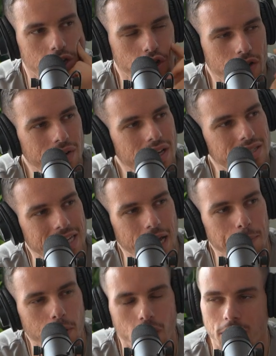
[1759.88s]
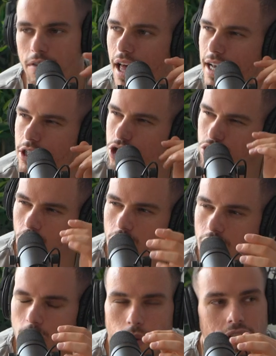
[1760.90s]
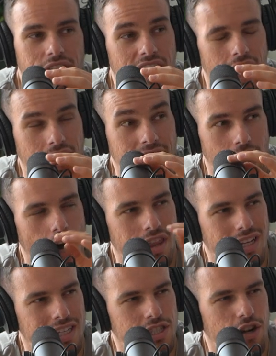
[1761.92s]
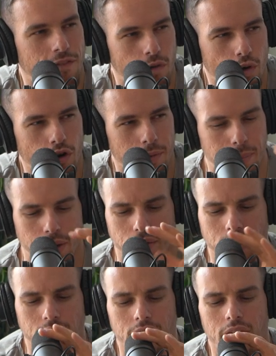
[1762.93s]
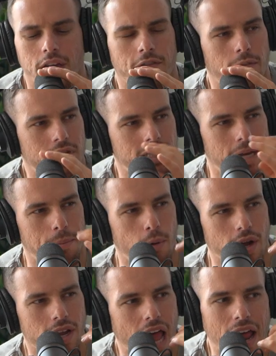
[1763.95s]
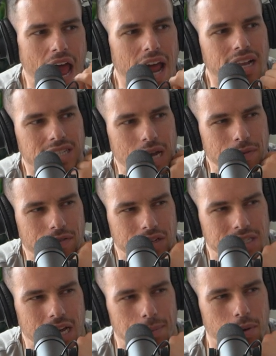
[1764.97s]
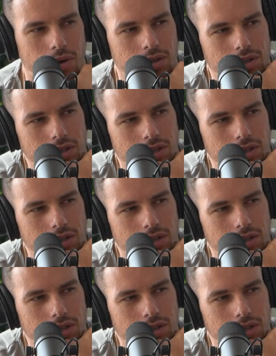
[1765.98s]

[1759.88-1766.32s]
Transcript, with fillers: Can just, you give an example of like struggling with like the authenticity or vulnerability from a standpoint? A- any type of example.